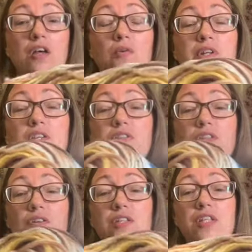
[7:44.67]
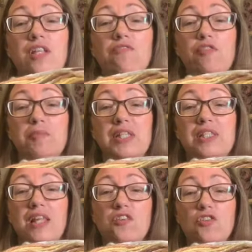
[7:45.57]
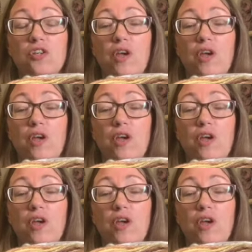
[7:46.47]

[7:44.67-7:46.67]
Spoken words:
when you start to knit from the center,